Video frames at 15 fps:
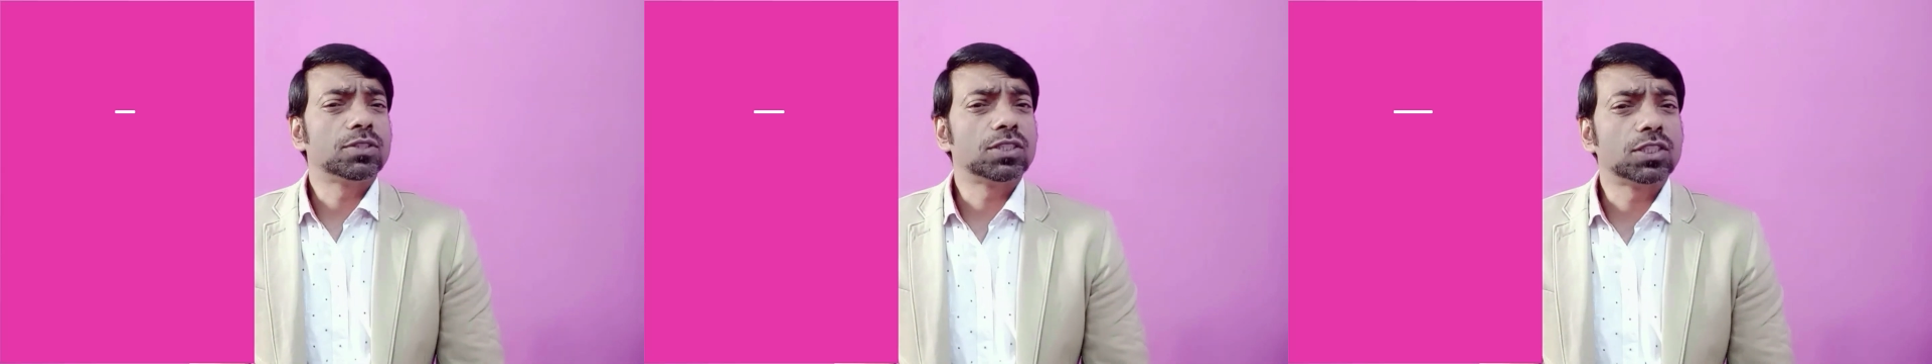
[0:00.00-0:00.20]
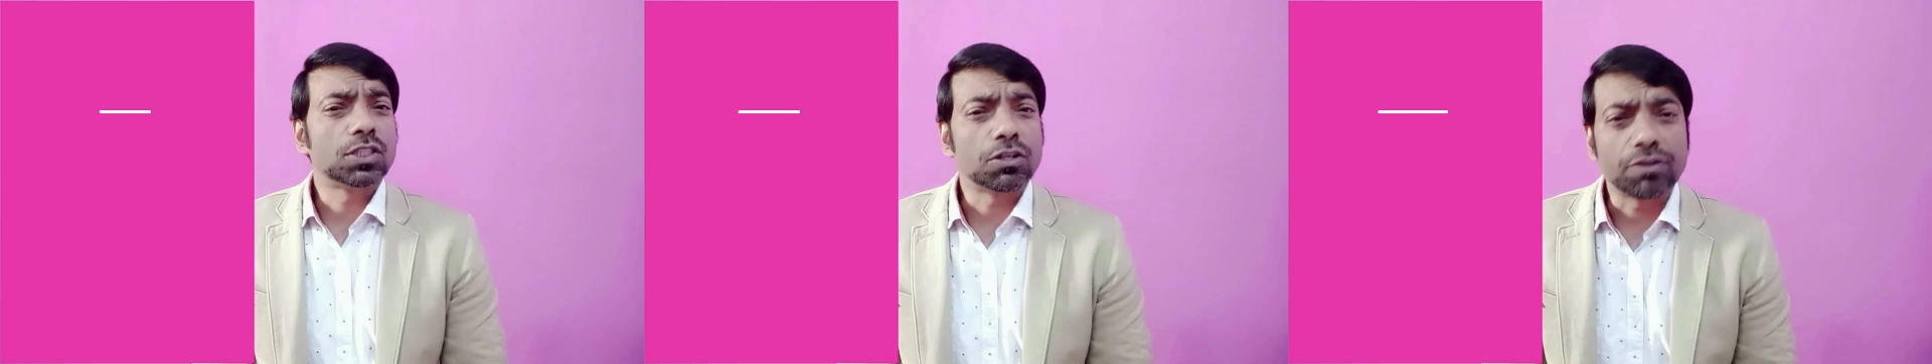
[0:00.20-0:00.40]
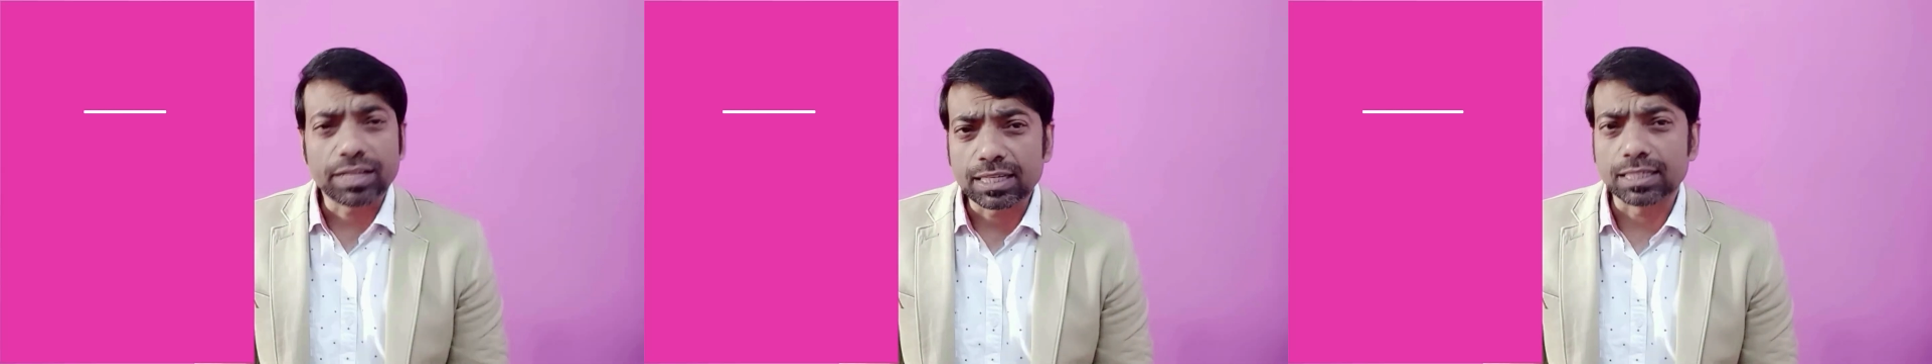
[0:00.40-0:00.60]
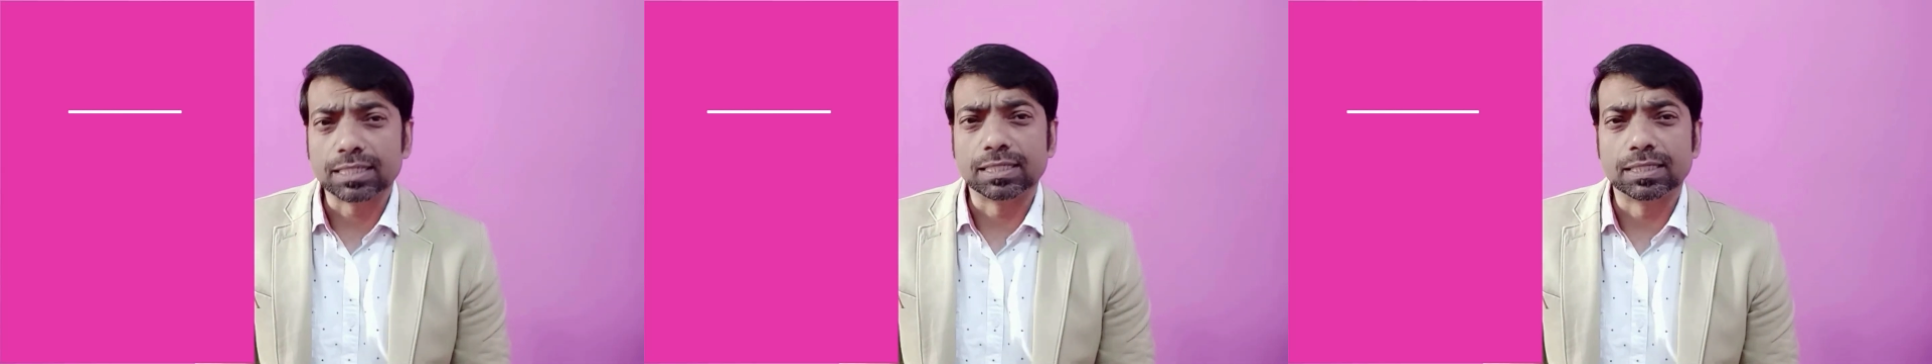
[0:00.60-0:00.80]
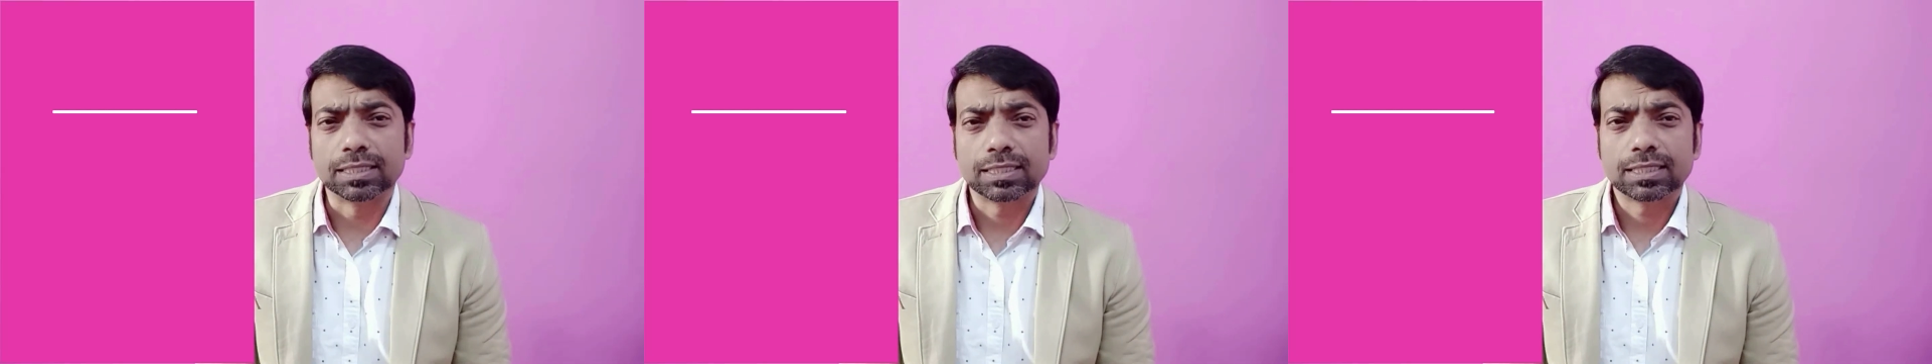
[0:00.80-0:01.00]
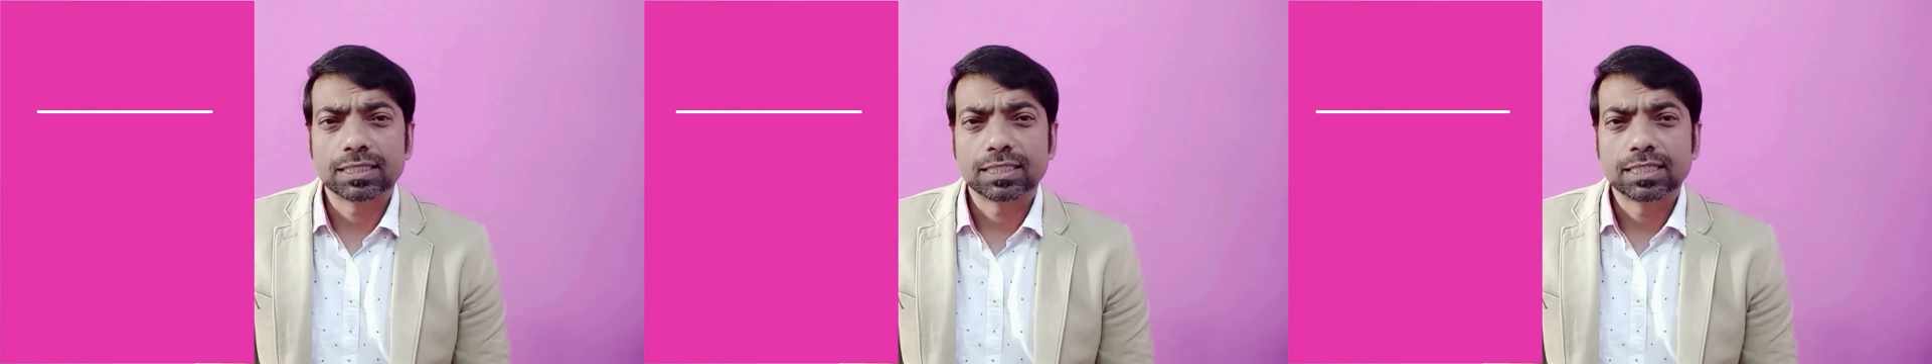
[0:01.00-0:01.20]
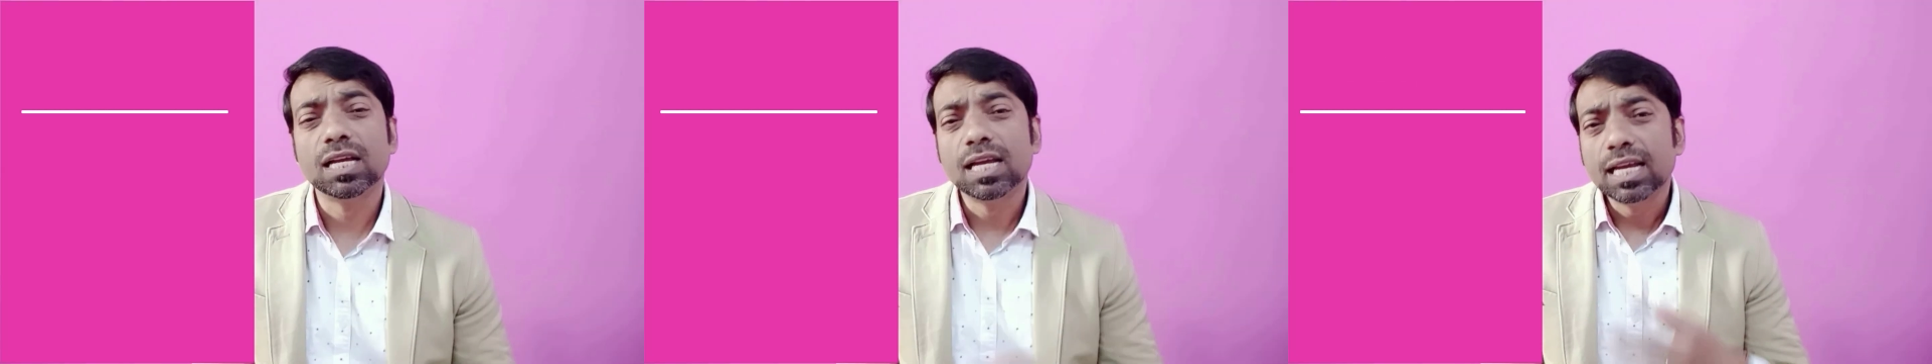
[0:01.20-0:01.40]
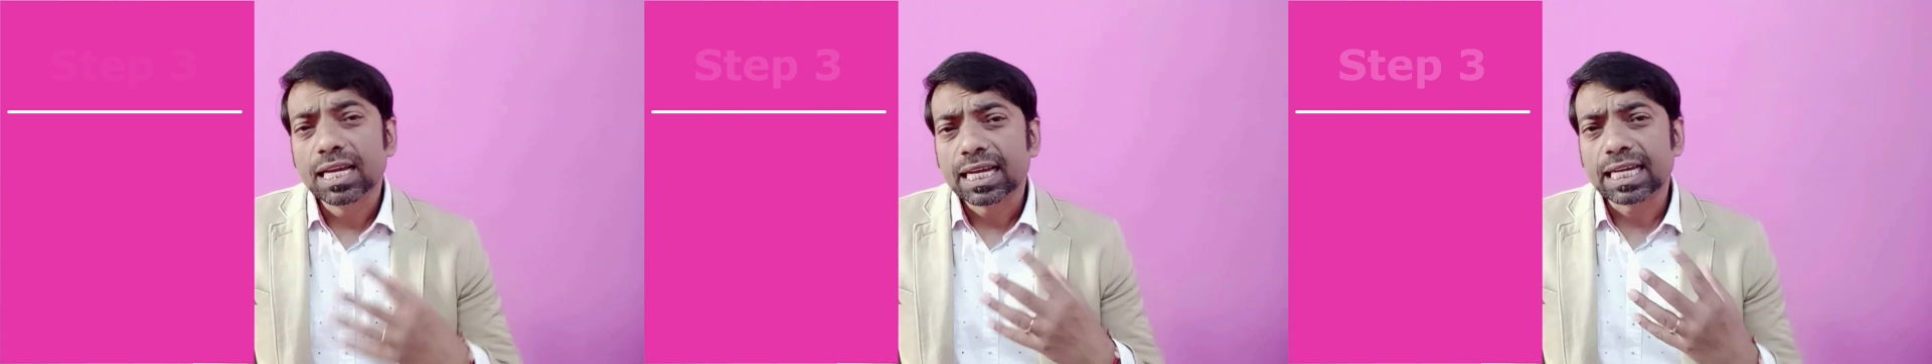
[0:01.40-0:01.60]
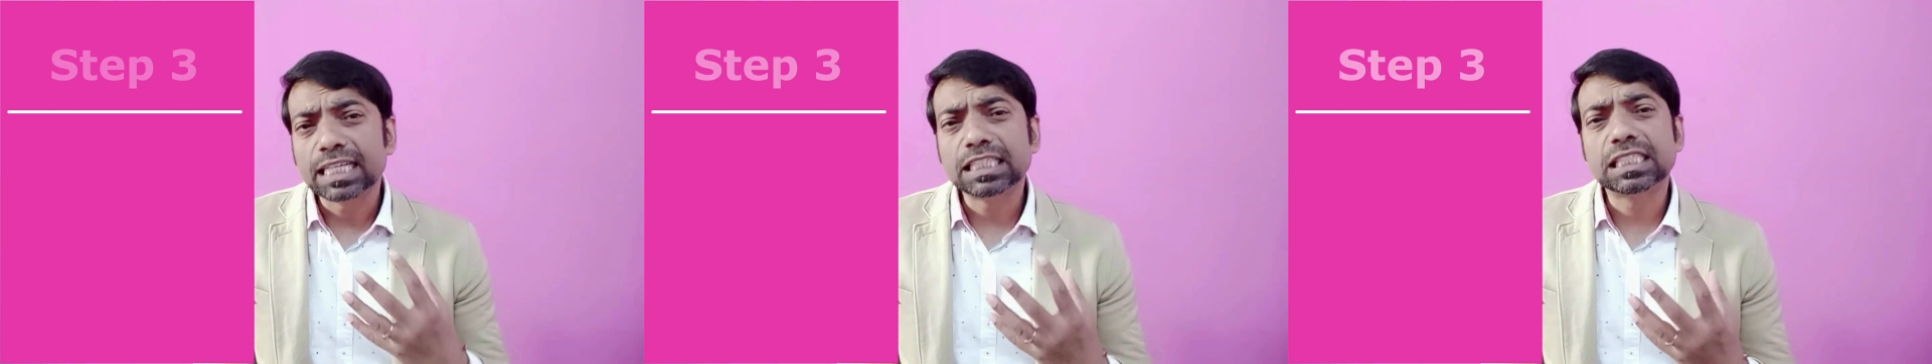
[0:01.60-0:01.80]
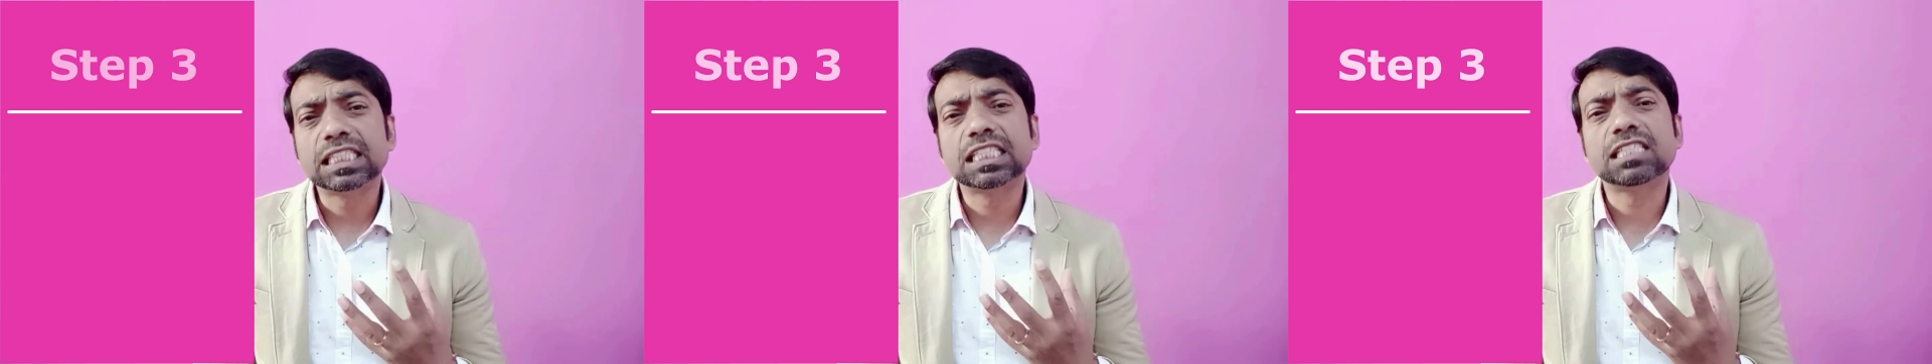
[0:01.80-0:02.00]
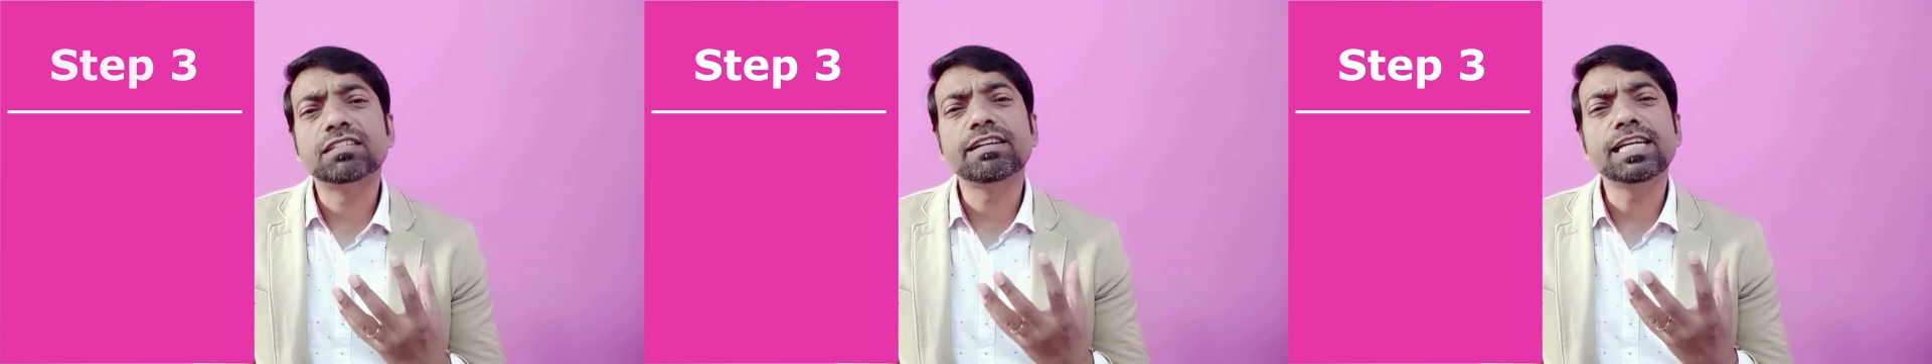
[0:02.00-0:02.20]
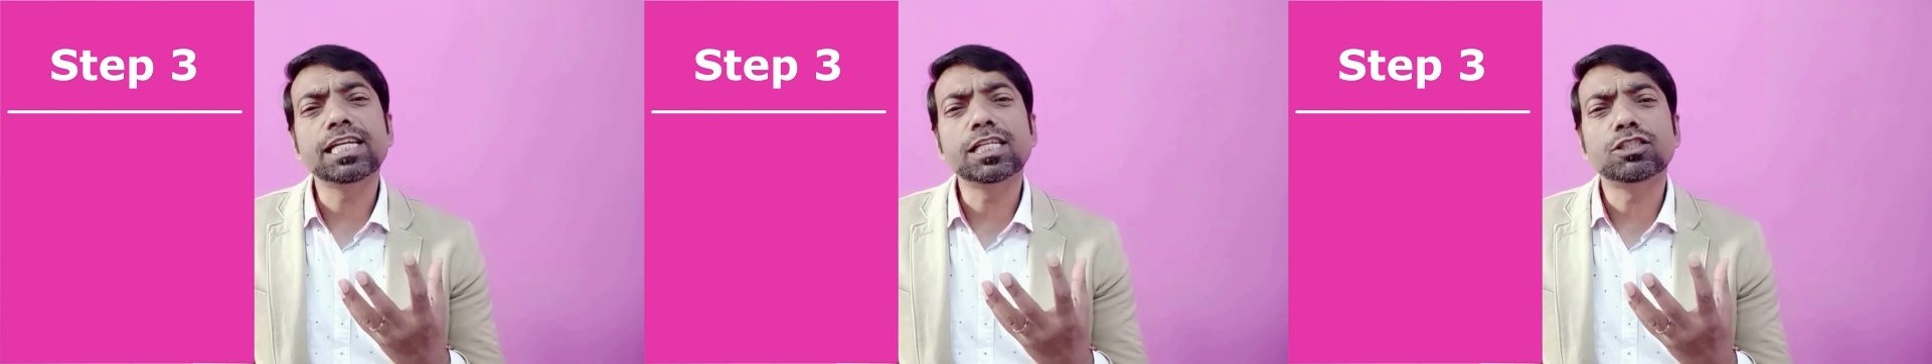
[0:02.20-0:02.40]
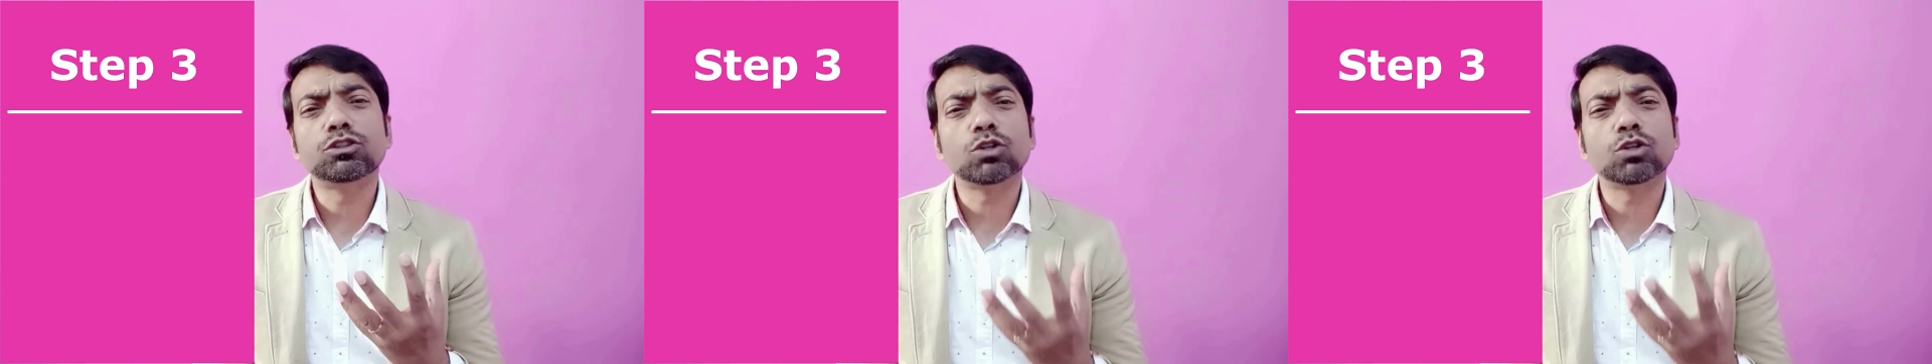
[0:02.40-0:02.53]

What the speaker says: three, increase